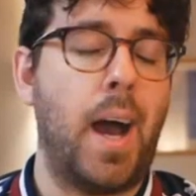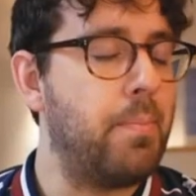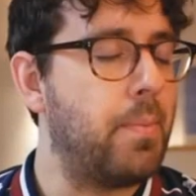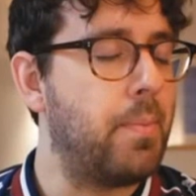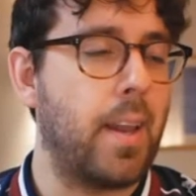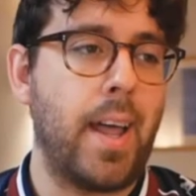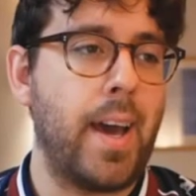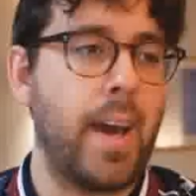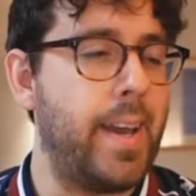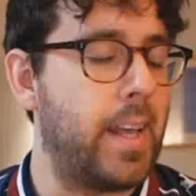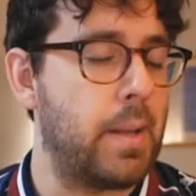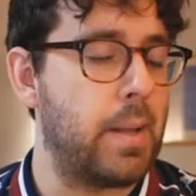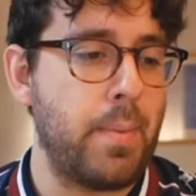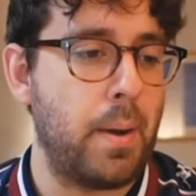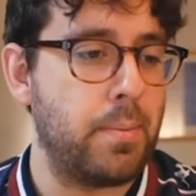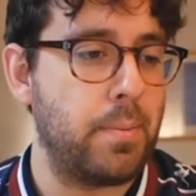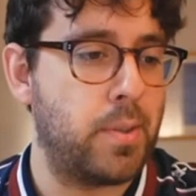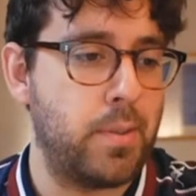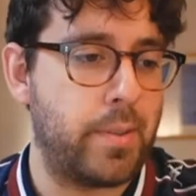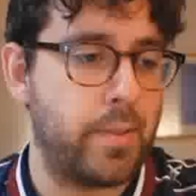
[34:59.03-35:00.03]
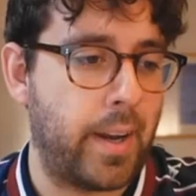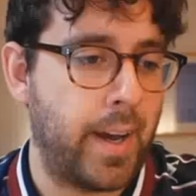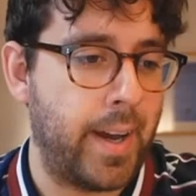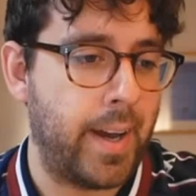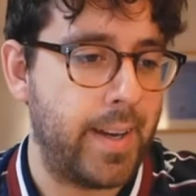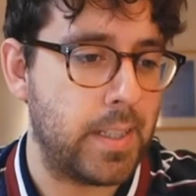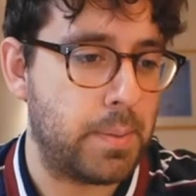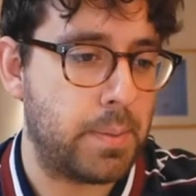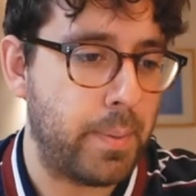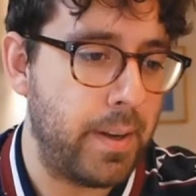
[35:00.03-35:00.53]
I'm delighted. I'm absolutely
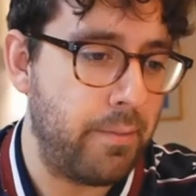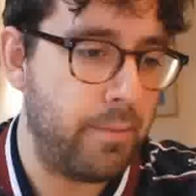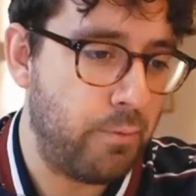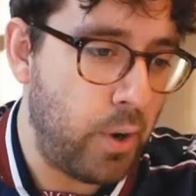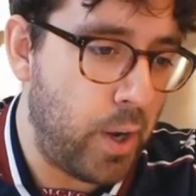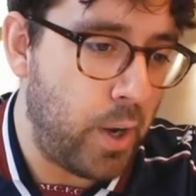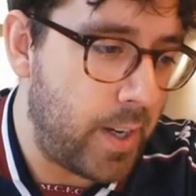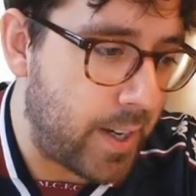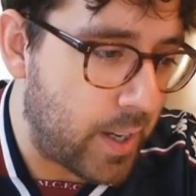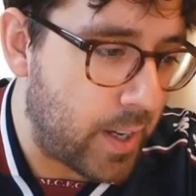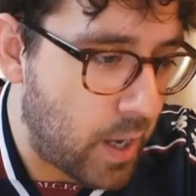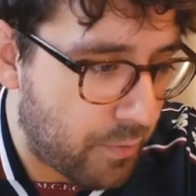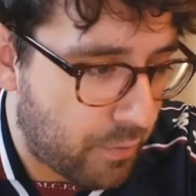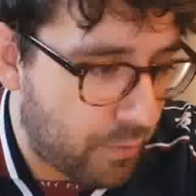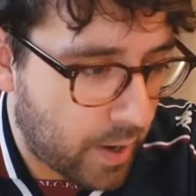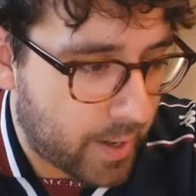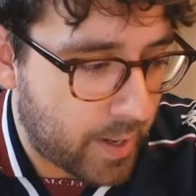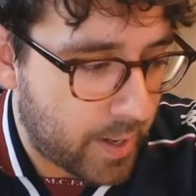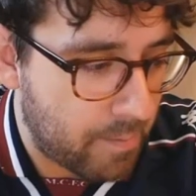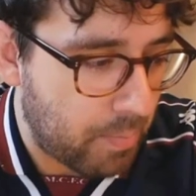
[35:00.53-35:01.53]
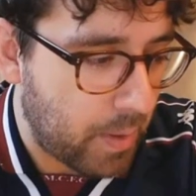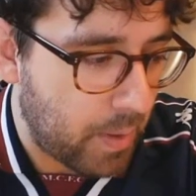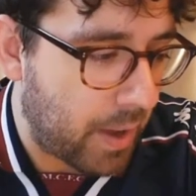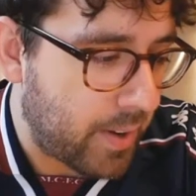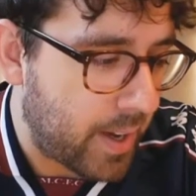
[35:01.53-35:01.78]
delighted. It's been really nerve-wracking.